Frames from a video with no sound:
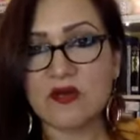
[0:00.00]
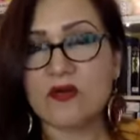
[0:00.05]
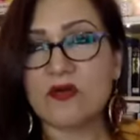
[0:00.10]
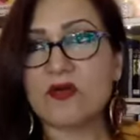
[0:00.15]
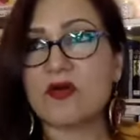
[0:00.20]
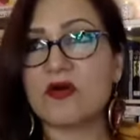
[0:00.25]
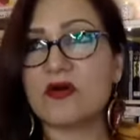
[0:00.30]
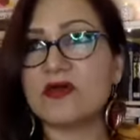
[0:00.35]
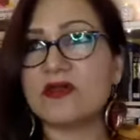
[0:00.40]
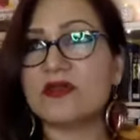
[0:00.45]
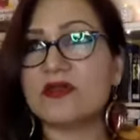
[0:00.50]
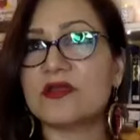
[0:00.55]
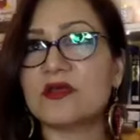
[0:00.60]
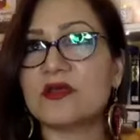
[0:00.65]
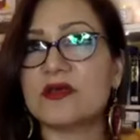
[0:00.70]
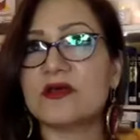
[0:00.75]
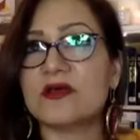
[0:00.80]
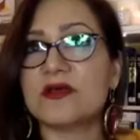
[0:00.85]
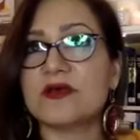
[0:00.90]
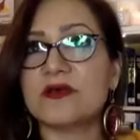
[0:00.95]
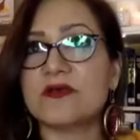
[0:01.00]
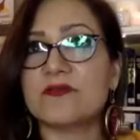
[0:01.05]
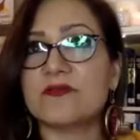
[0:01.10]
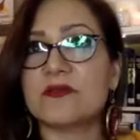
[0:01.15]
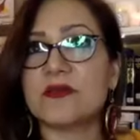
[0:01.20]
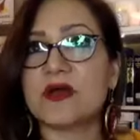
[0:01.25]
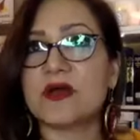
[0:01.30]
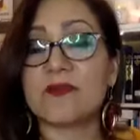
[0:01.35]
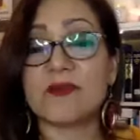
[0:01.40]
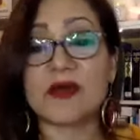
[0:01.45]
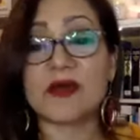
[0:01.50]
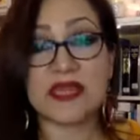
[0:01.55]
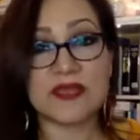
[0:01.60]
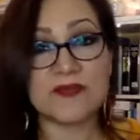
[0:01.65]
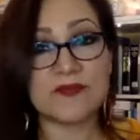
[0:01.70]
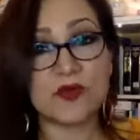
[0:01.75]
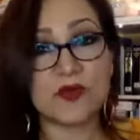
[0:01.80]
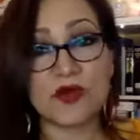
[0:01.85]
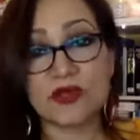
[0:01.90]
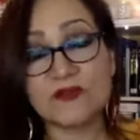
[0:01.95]
aur
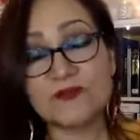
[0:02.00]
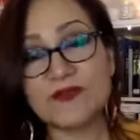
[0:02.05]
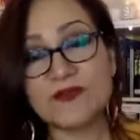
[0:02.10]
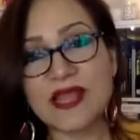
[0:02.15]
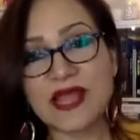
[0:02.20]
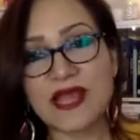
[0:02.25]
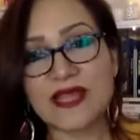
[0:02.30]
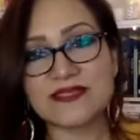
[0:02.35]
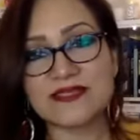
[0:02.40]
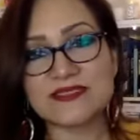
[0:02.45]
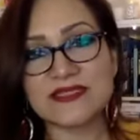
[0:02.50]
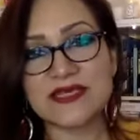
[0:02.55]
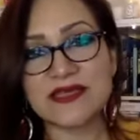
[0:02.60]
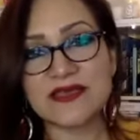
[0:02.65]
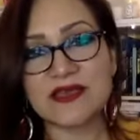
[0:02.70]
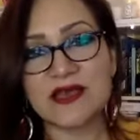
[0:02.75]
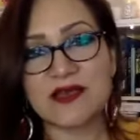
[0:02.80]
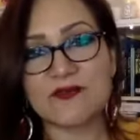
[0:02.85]
hamare bahut plans hain.